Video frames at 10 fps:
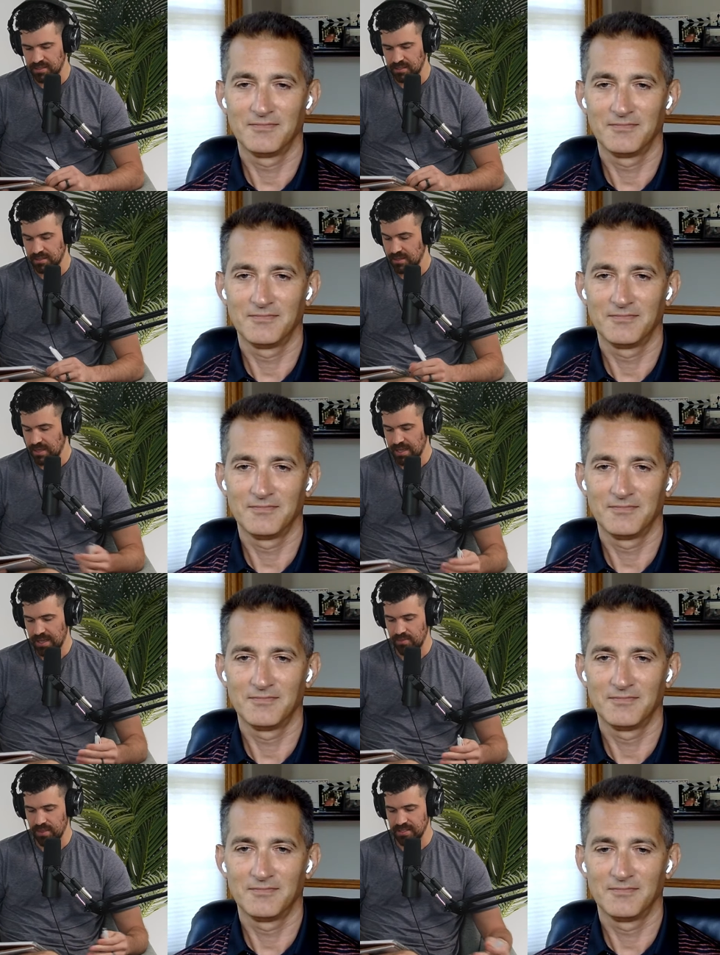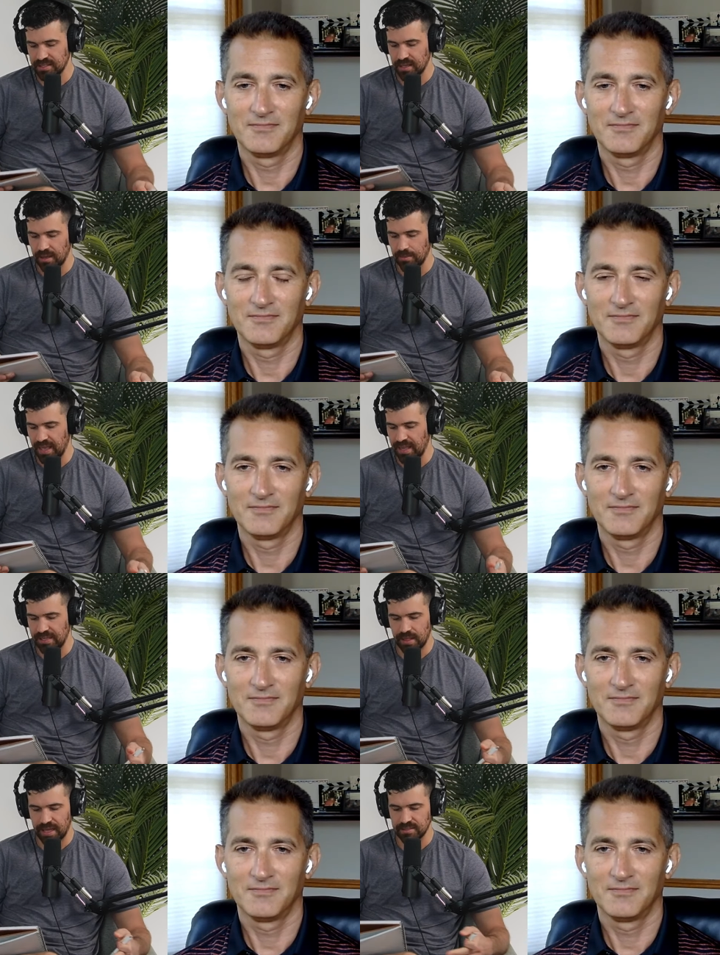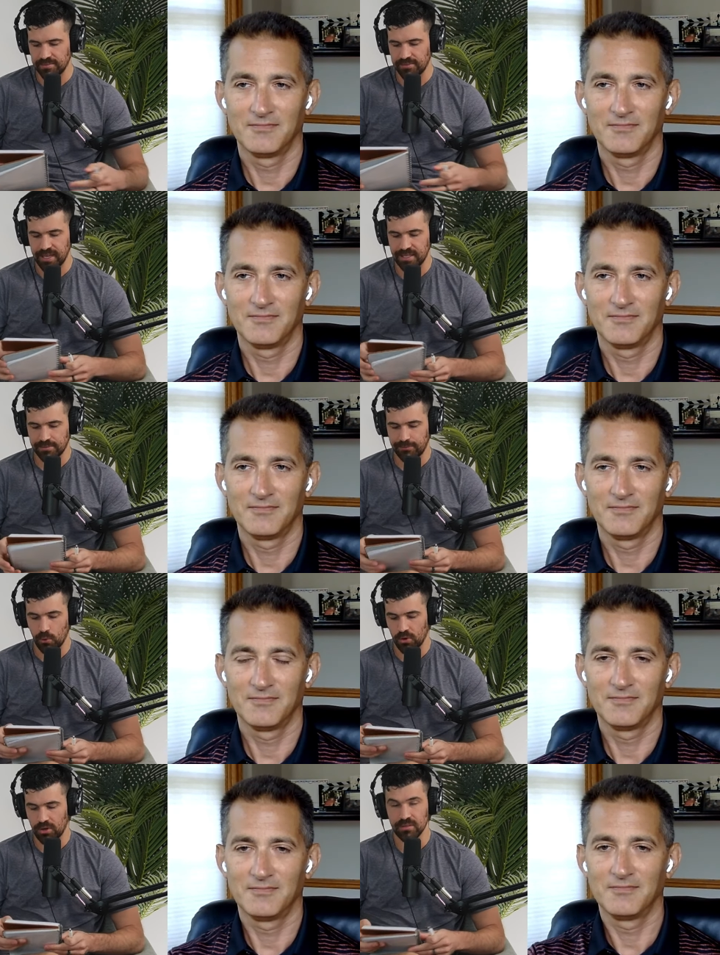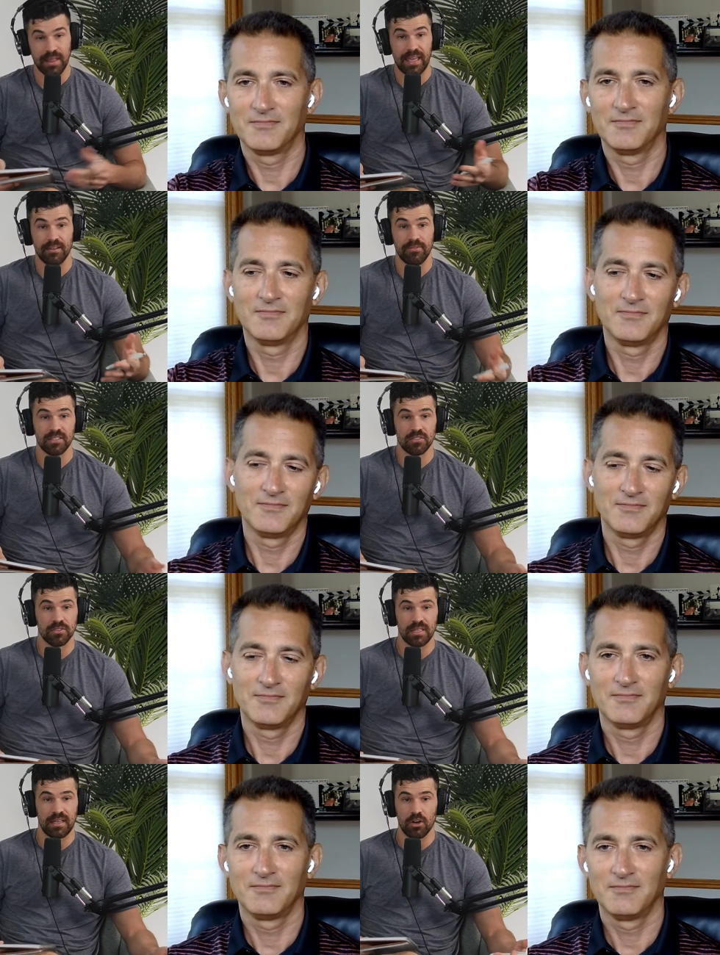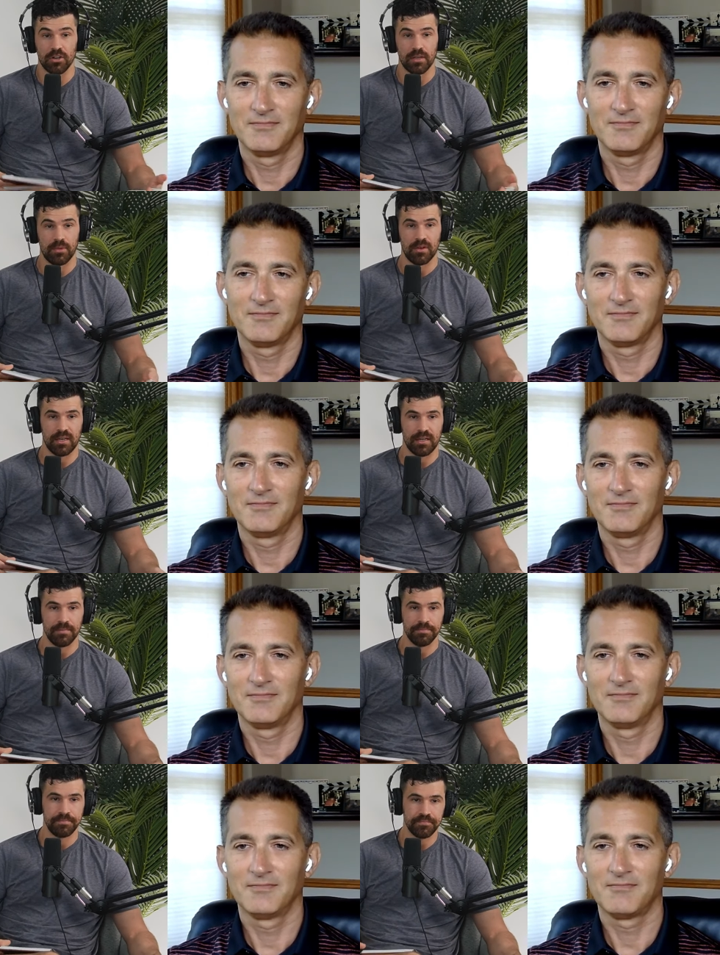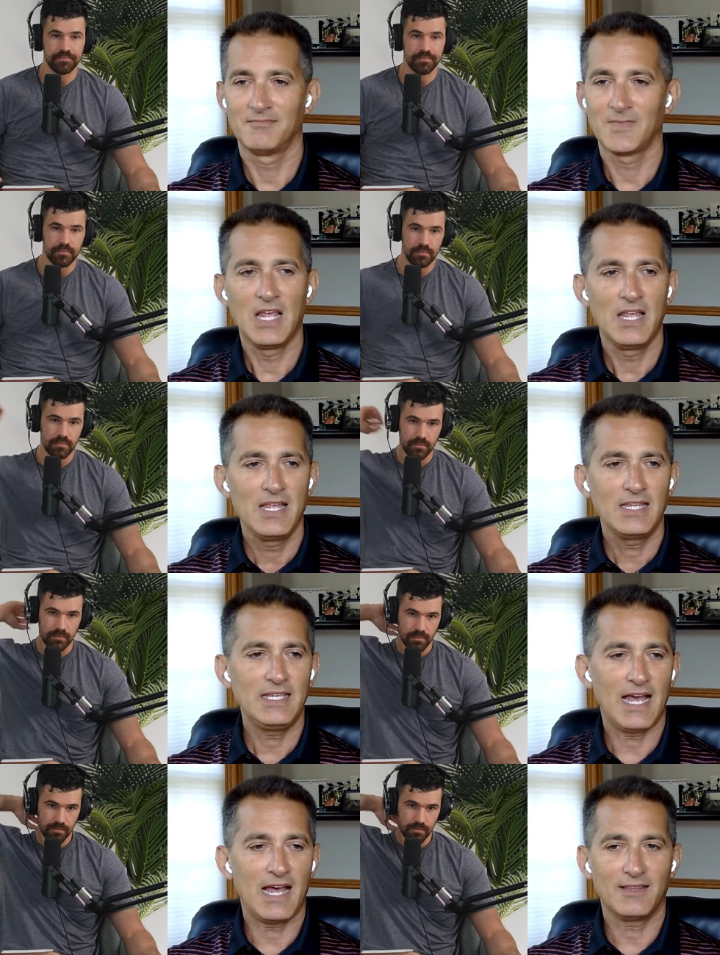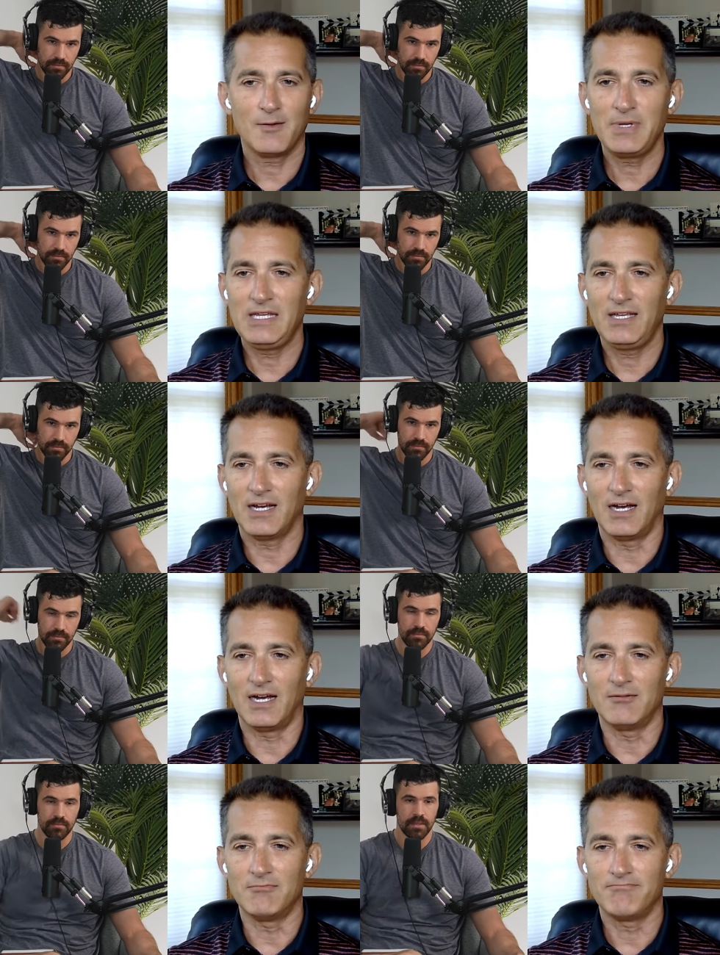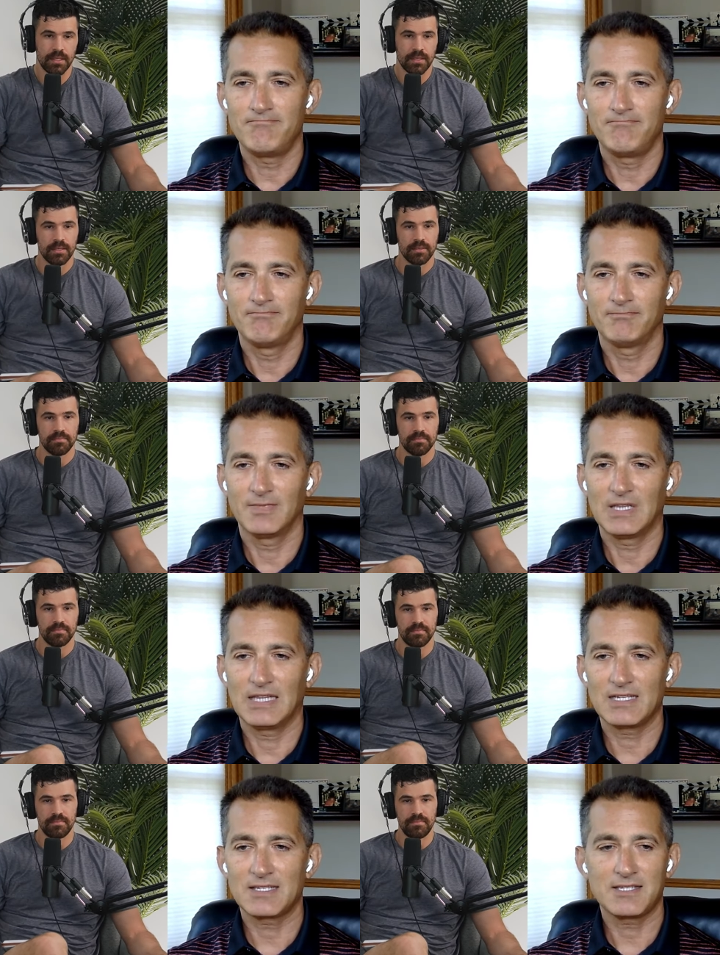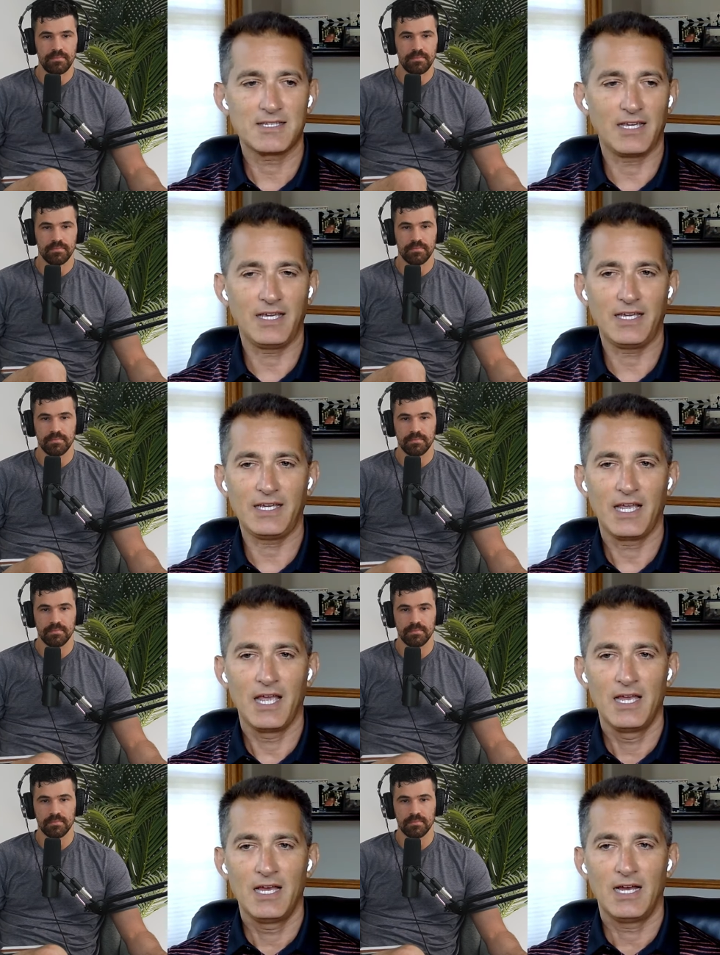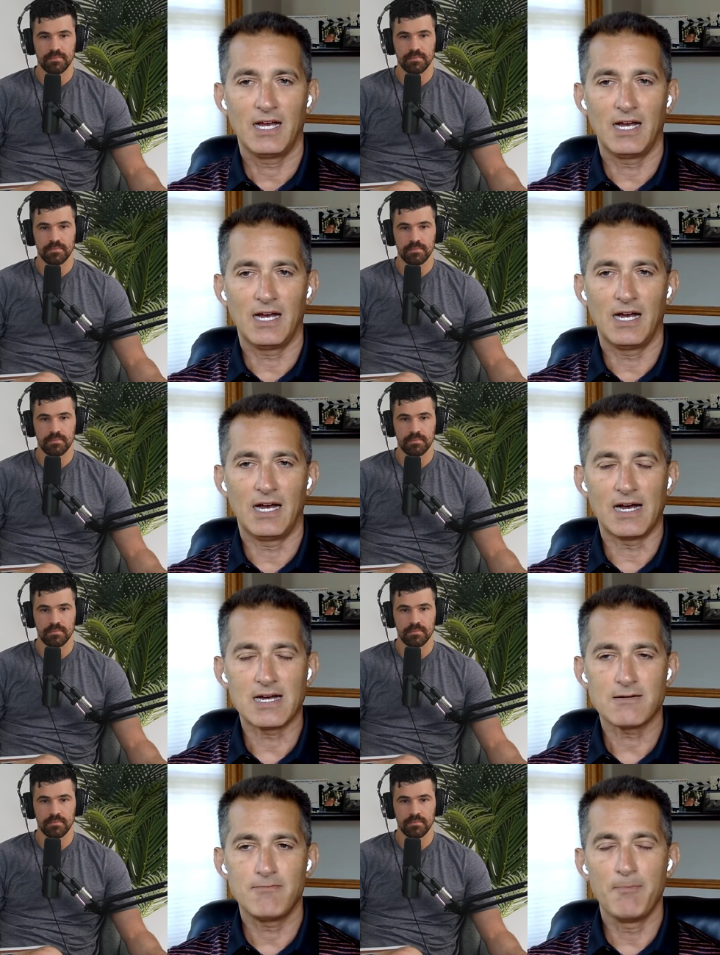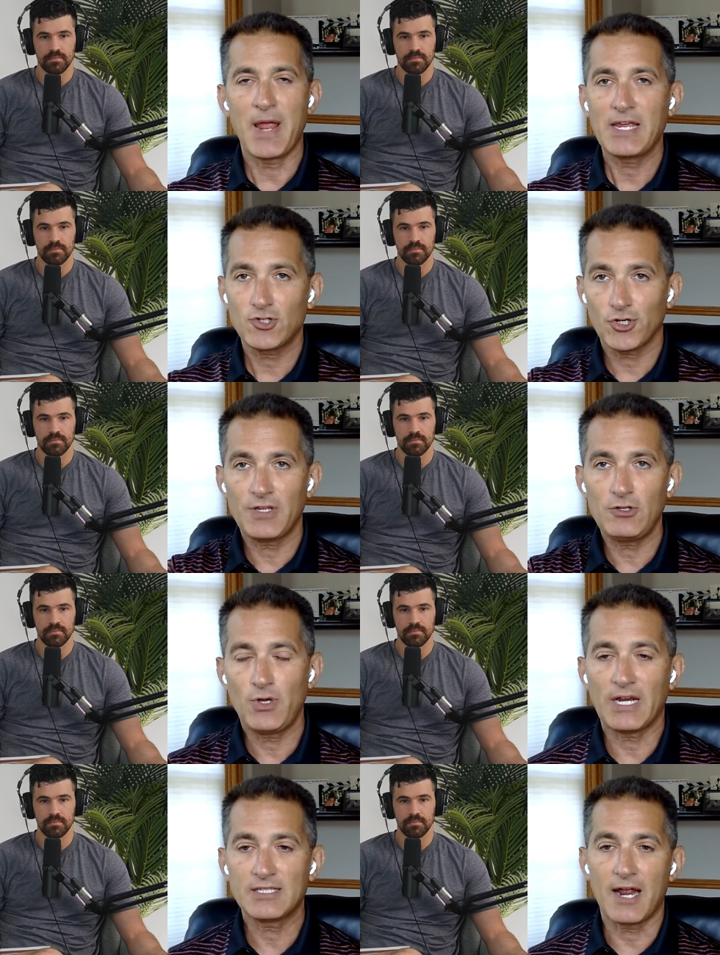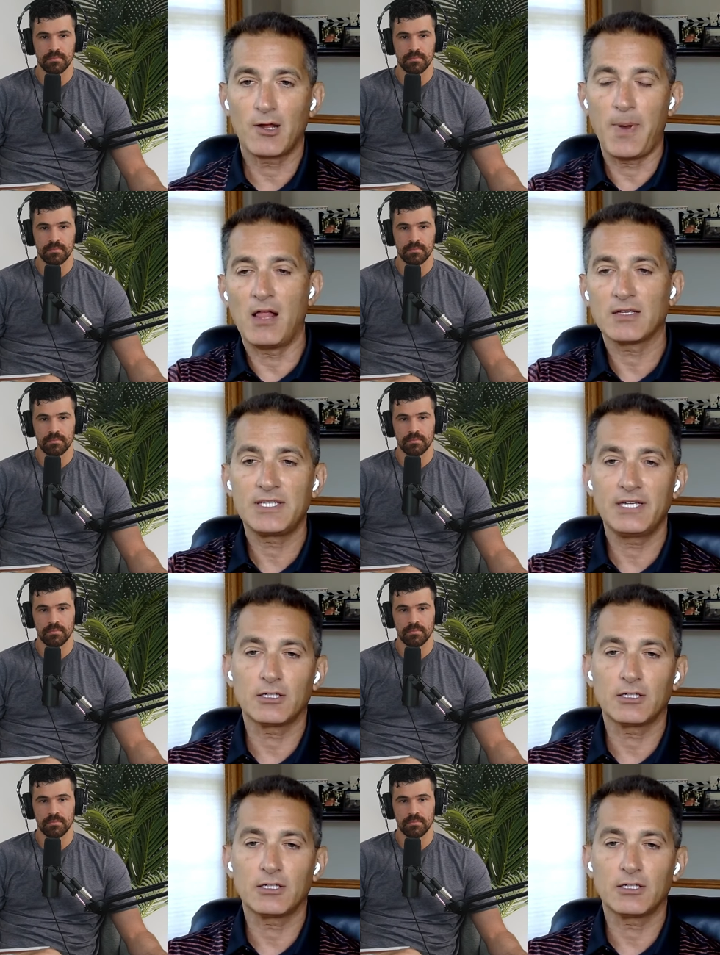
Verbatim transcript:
Speaker 1: in this. Any last advice for land investors in our community?
Speaker 2: Yeah, let me, let's see. Make sure that you get a title policy